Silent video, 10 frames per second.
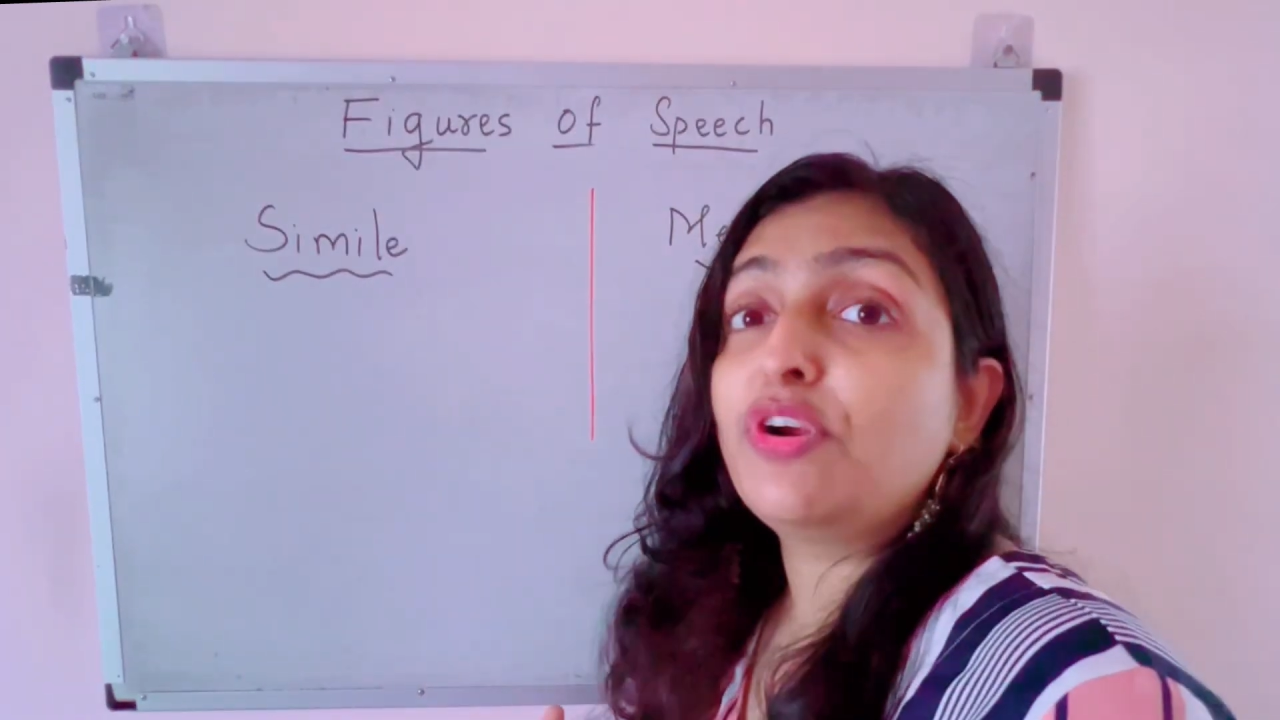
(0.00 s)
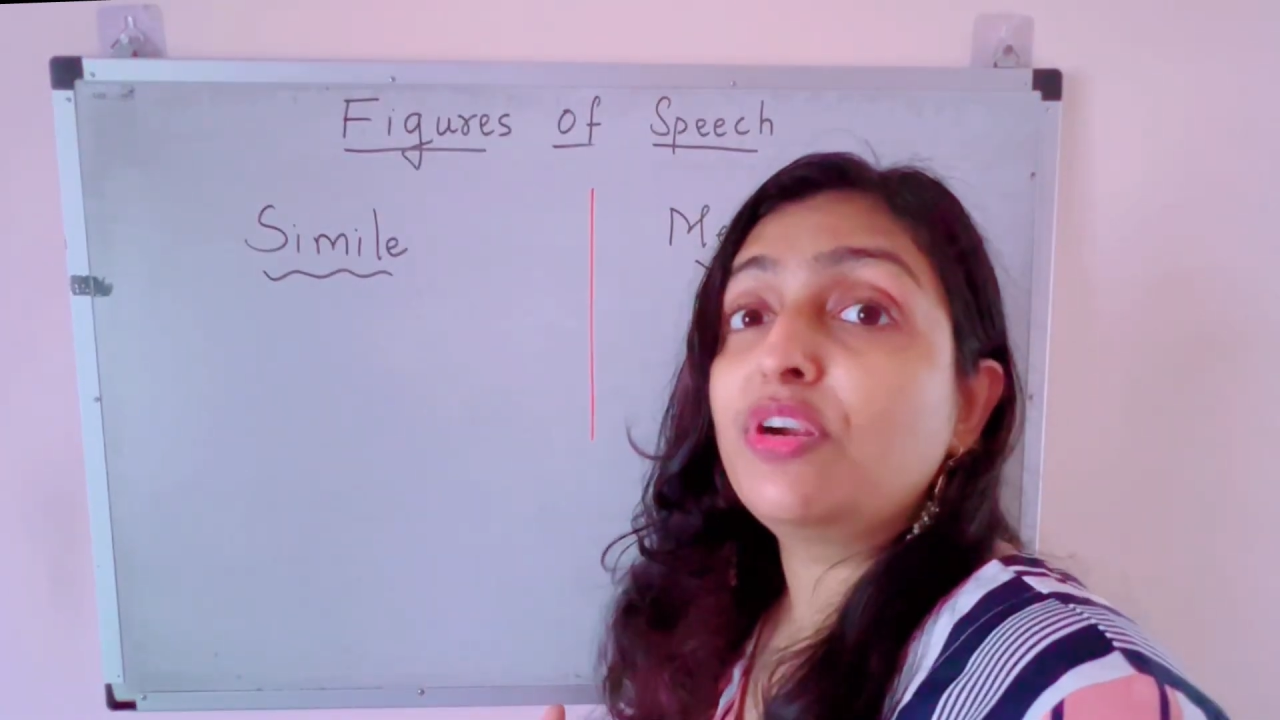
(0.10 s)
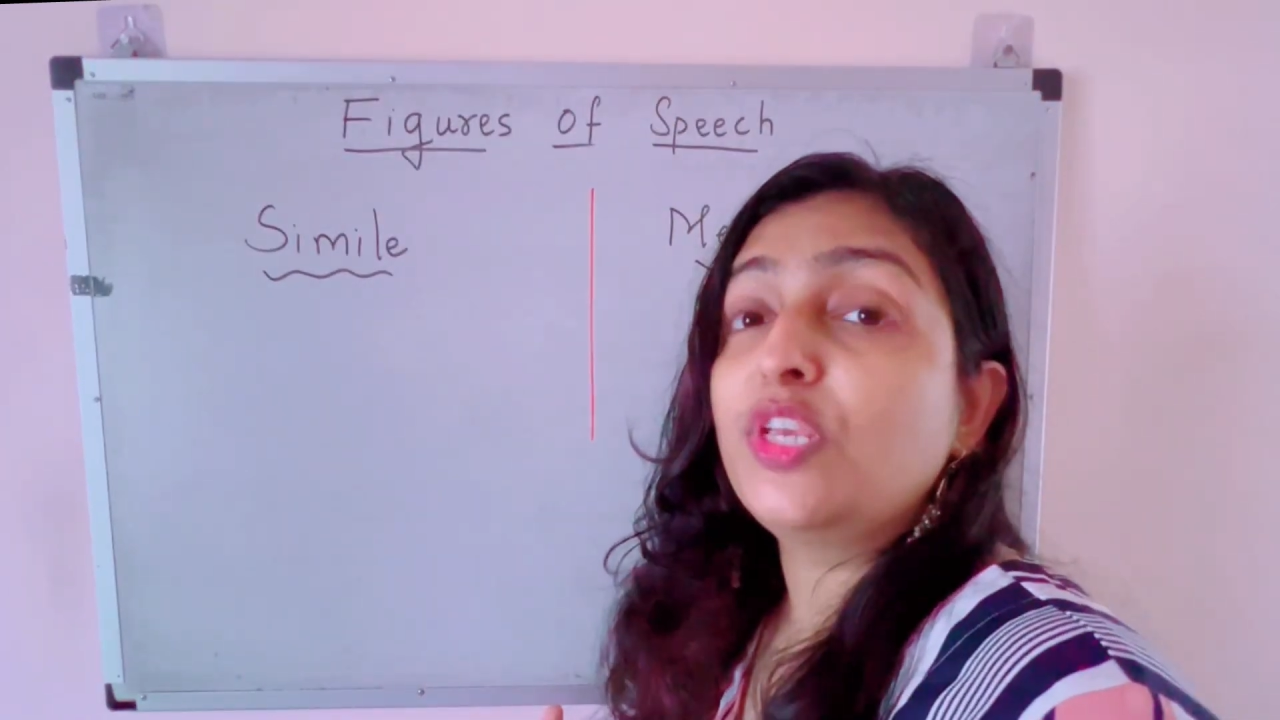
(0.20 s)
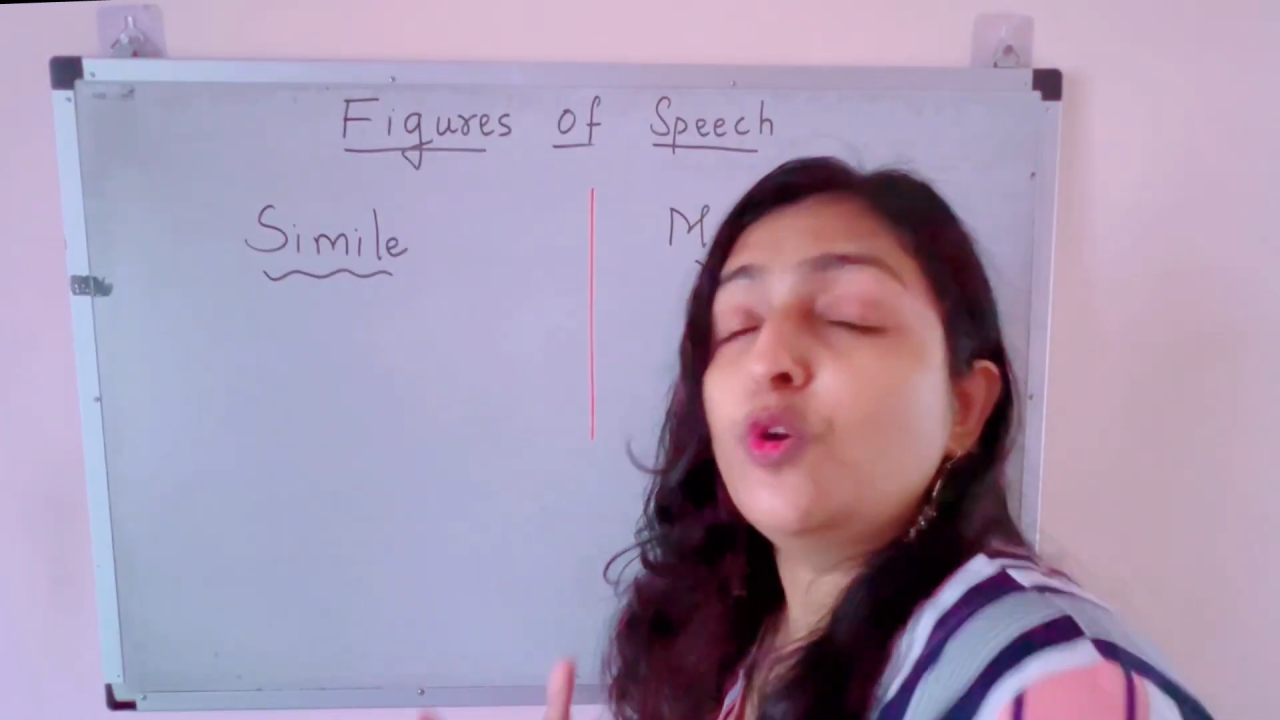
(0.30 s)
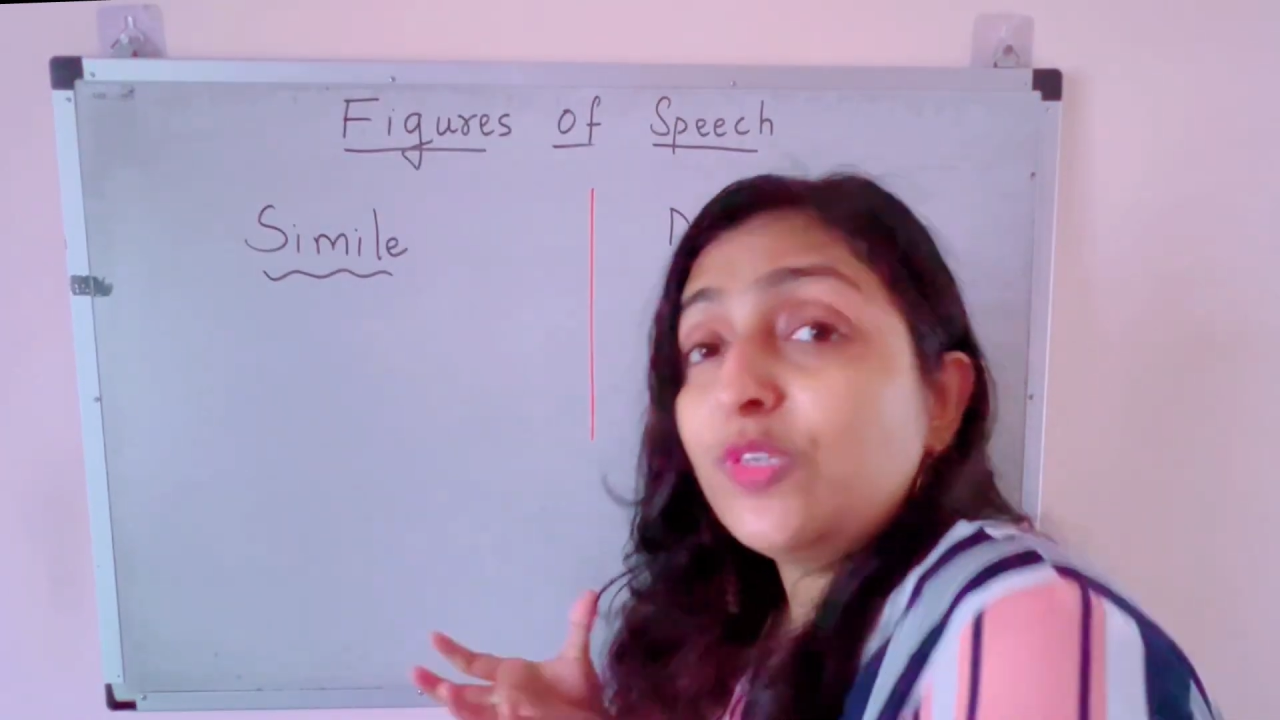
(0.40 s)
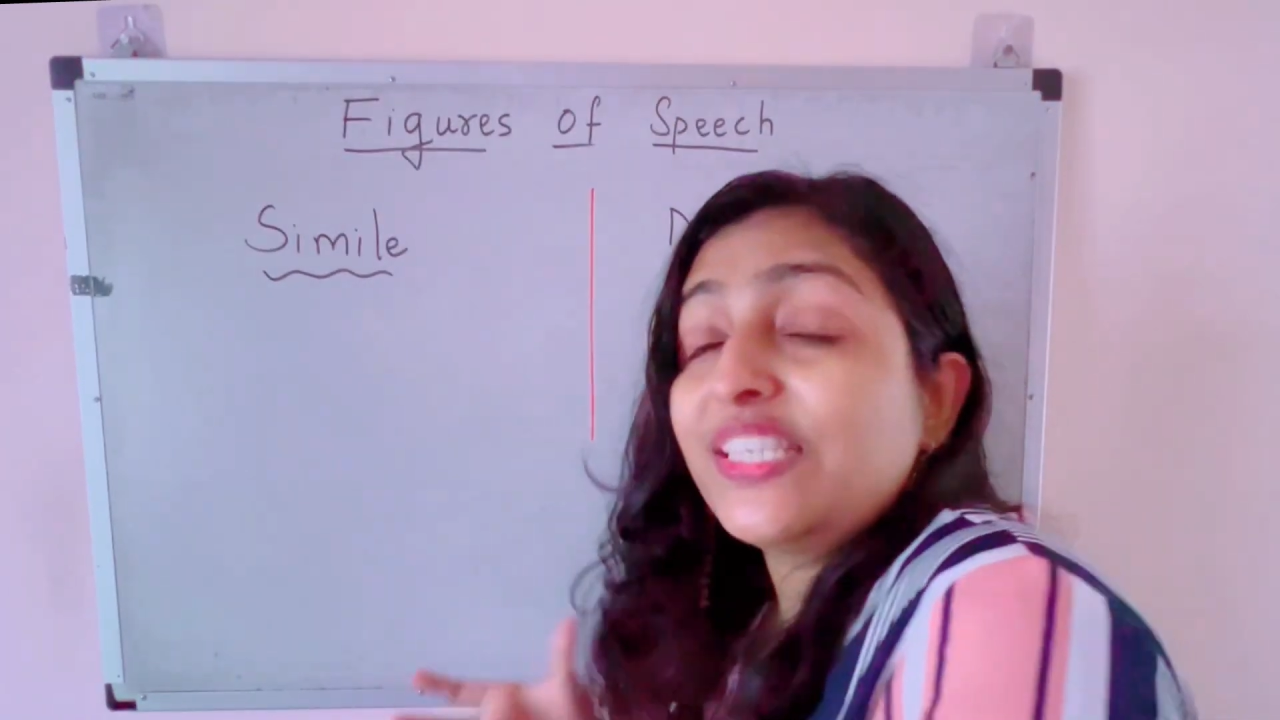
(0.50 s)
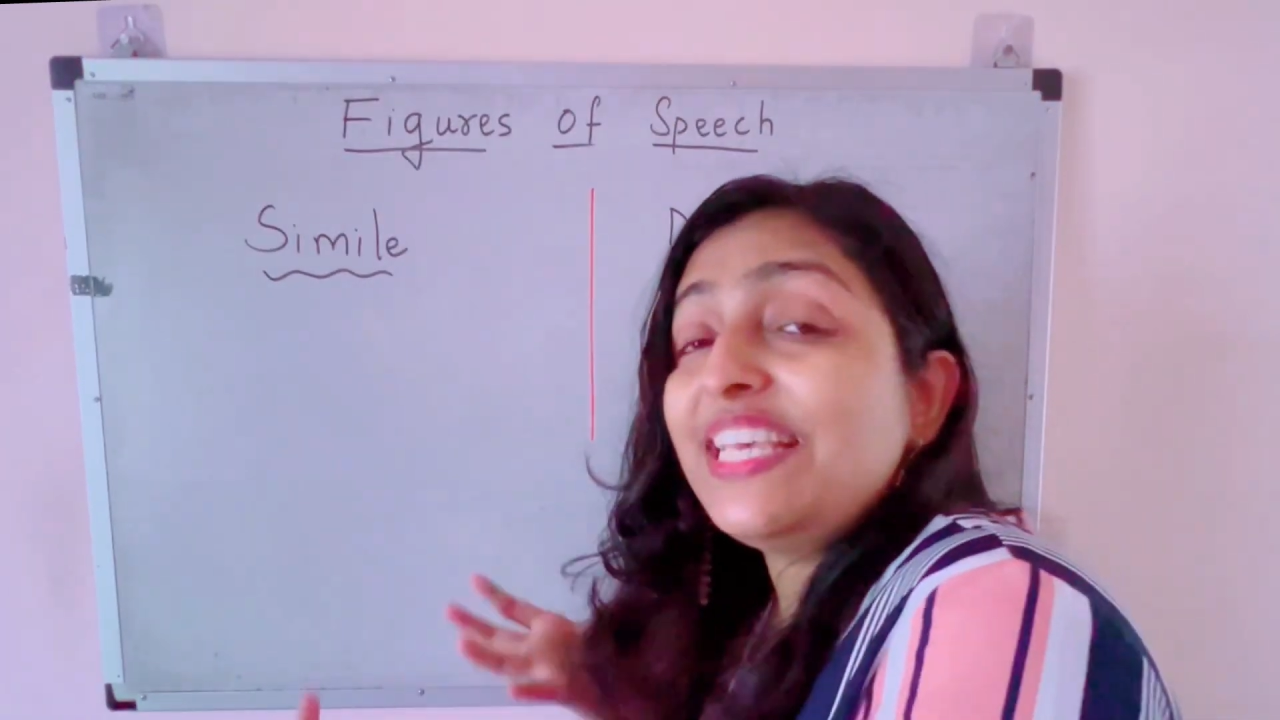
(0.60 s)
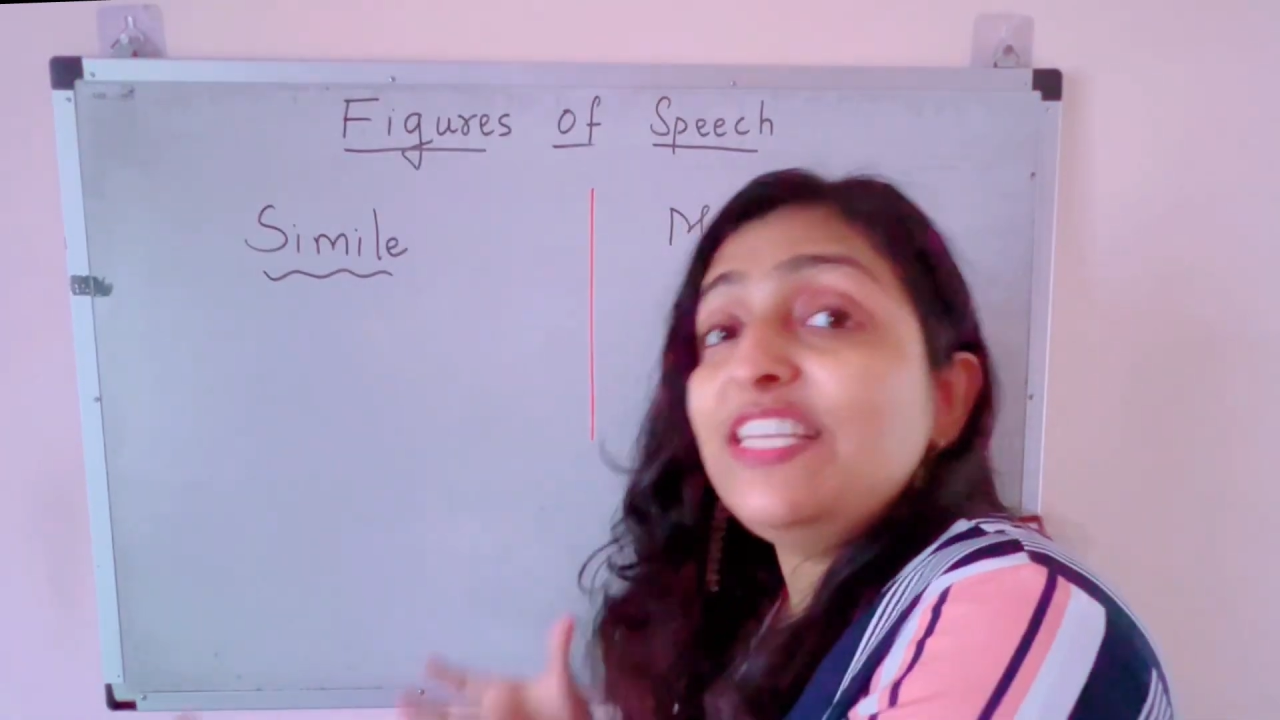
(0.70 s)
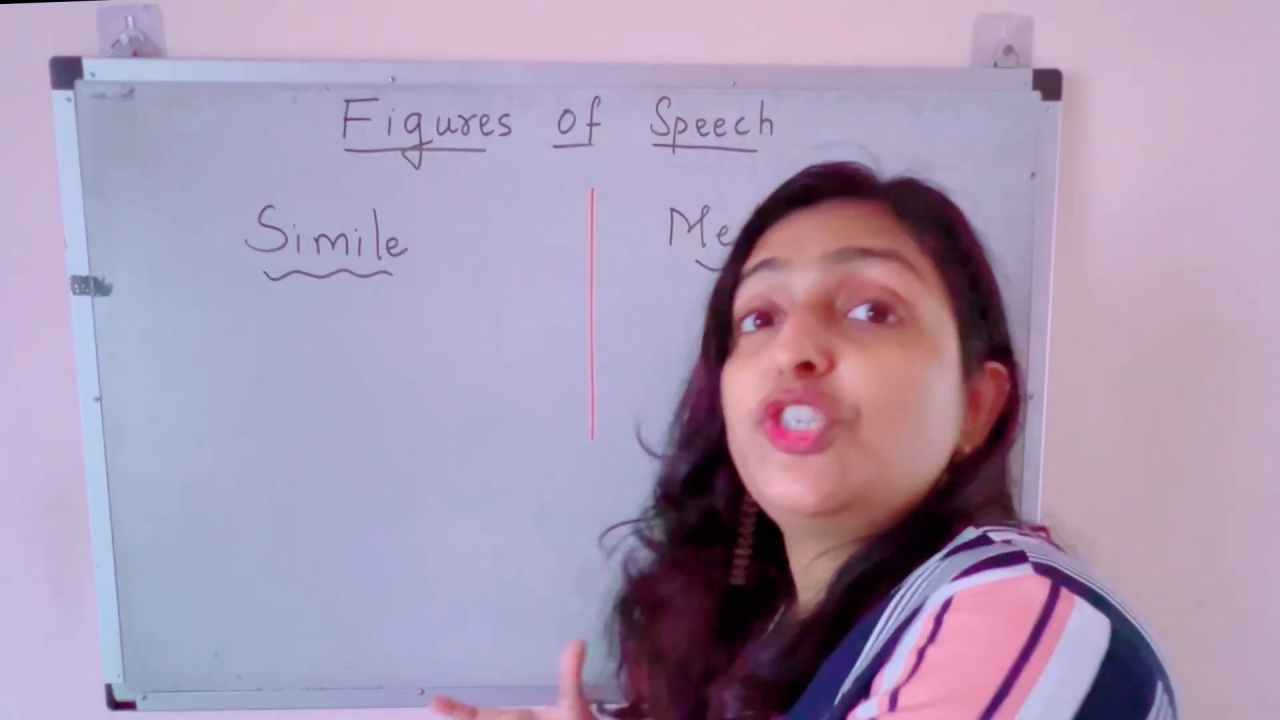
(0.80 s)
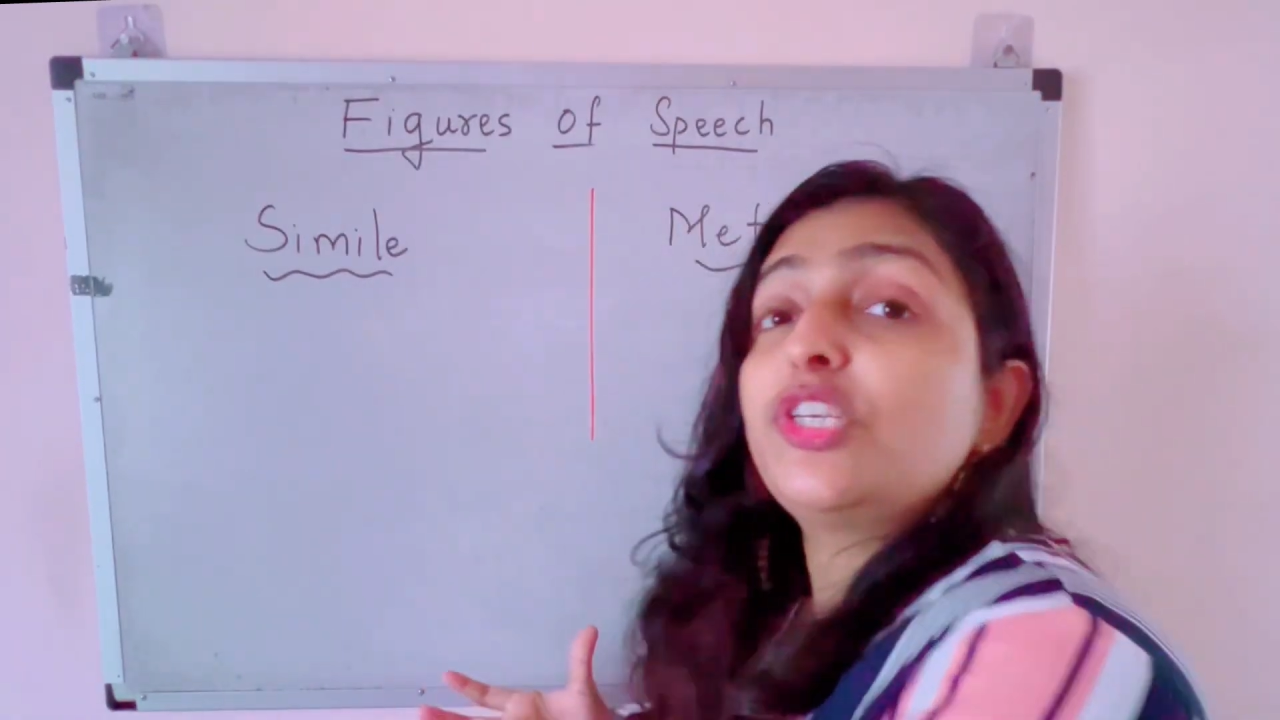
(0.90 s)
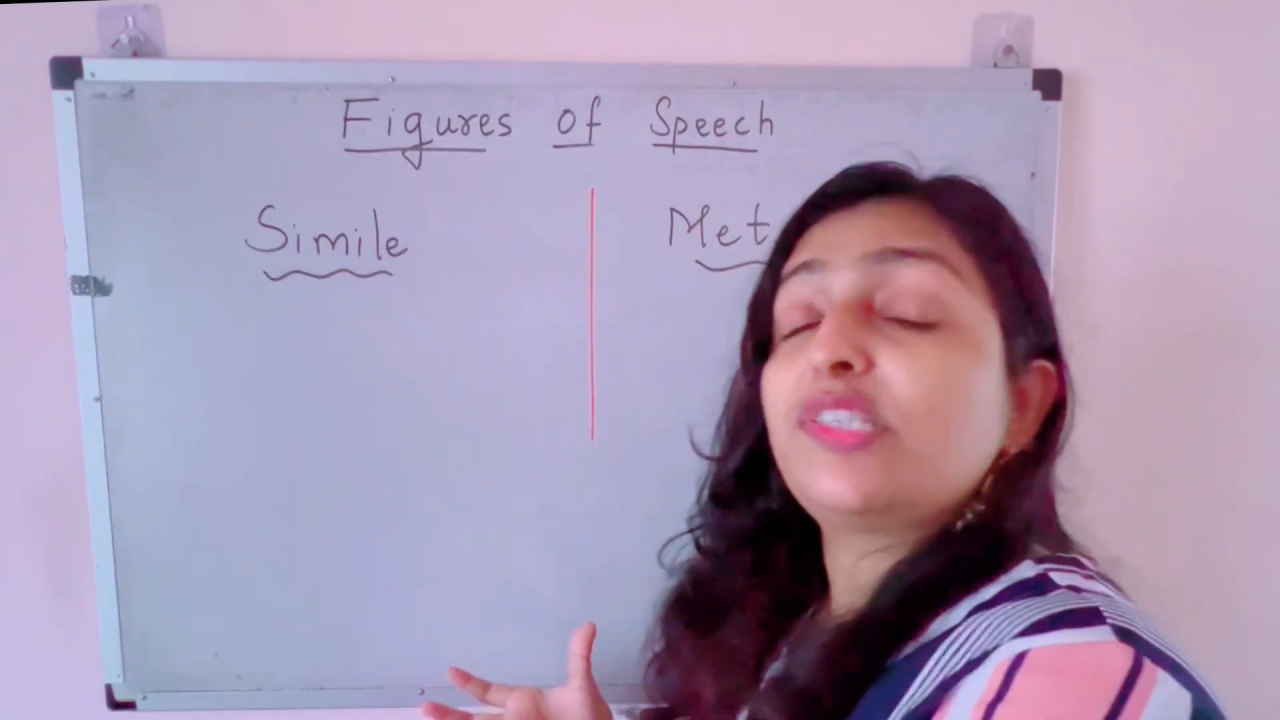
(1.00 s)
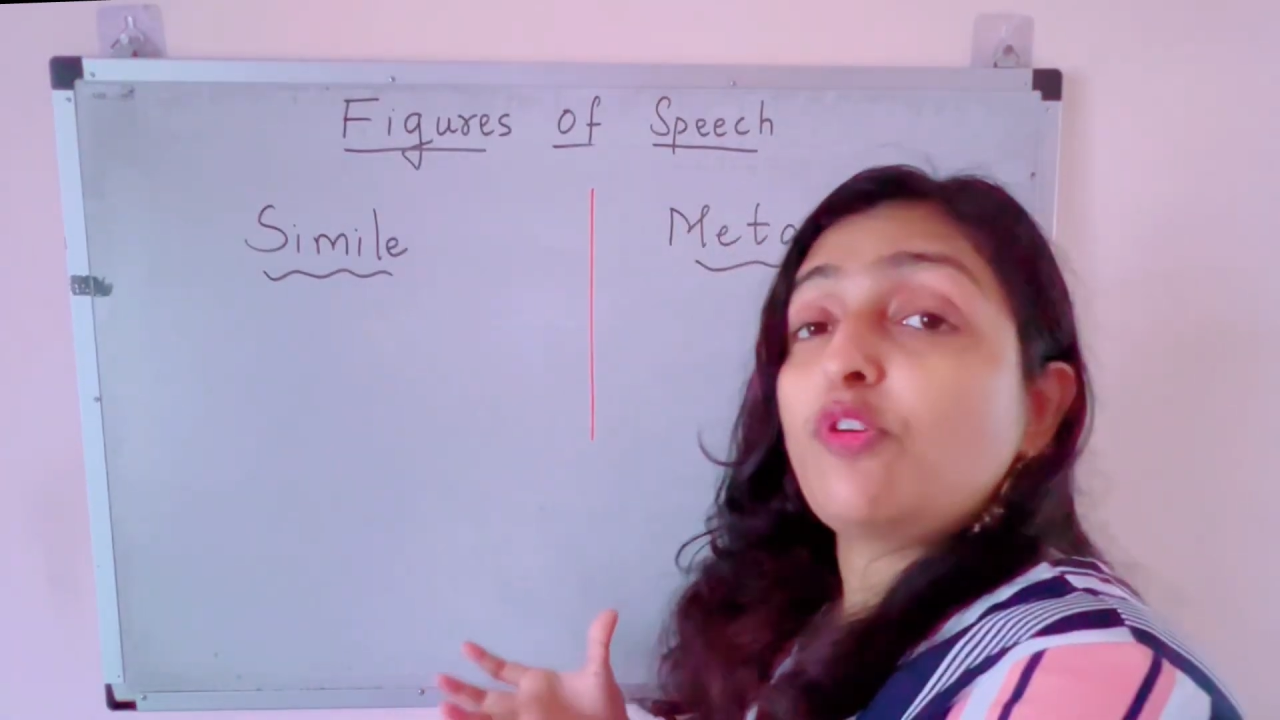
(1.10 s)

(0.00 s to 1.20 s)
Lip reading: usages